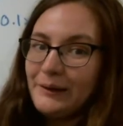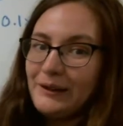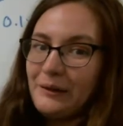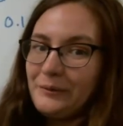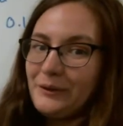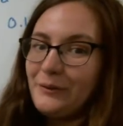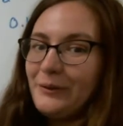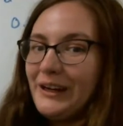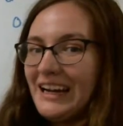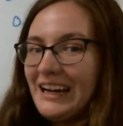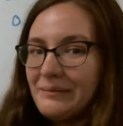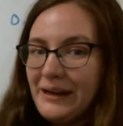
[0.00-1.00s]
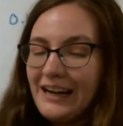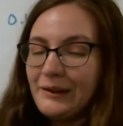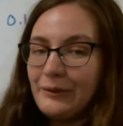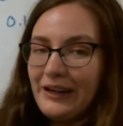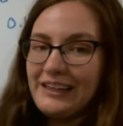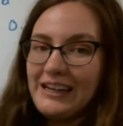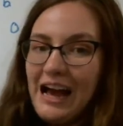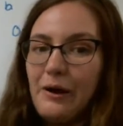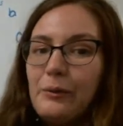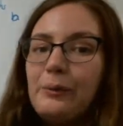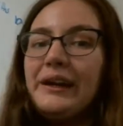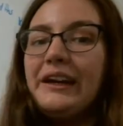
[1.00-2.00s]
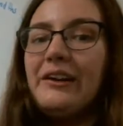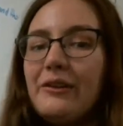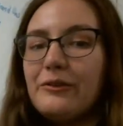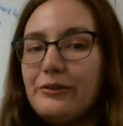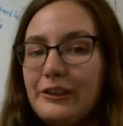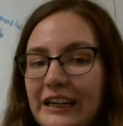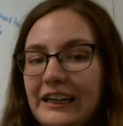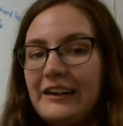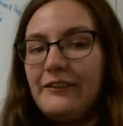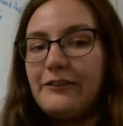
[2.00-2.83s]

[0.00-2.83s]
Remember, way back when, how we read